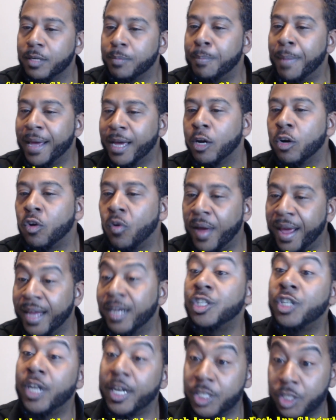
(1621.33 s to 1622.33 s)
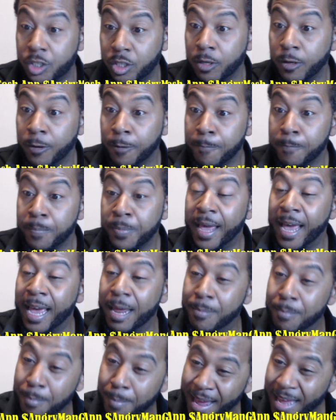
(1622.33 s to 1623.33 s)
make a grand gesture
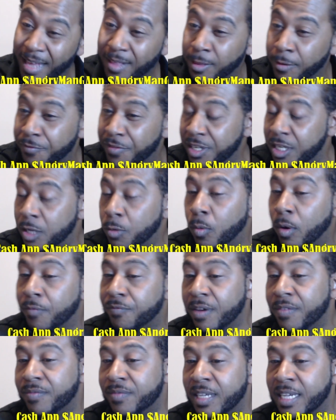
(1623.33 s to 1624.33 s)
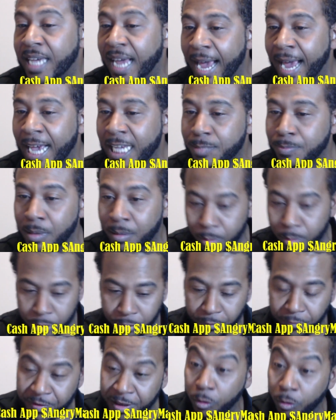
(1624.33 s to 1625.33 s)
and make the 5150 cast members
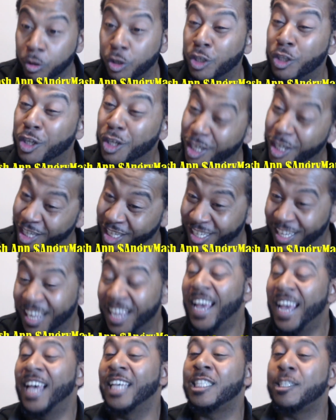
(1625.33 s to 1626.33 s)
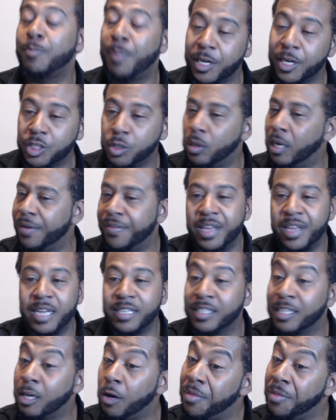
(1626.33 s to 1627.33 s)
feel good, and special if he
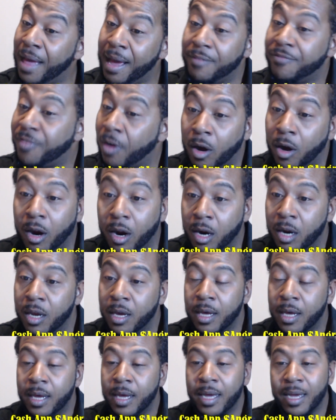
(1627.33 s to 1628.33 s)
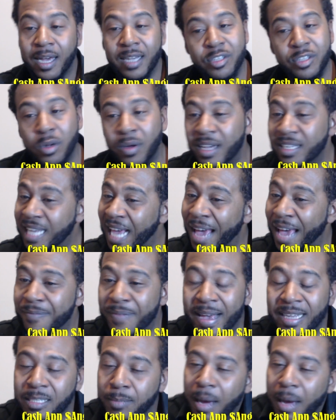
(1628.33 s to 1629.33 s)
doesn't go that far, because, you know, his
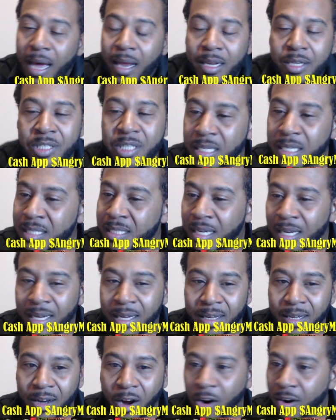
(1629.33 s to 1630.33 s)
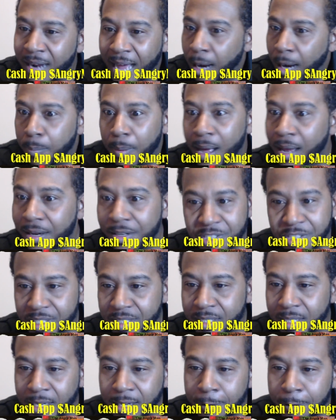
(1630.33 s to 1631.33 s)
half-ass apologies are not
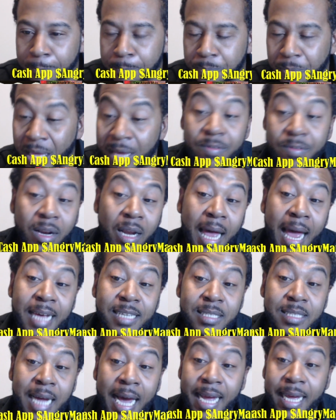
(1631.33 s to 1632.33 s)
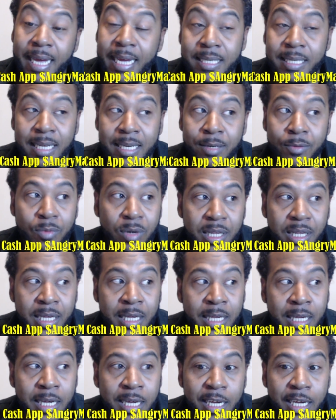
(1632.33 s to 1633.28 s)
apologies. Even last night, he didn't really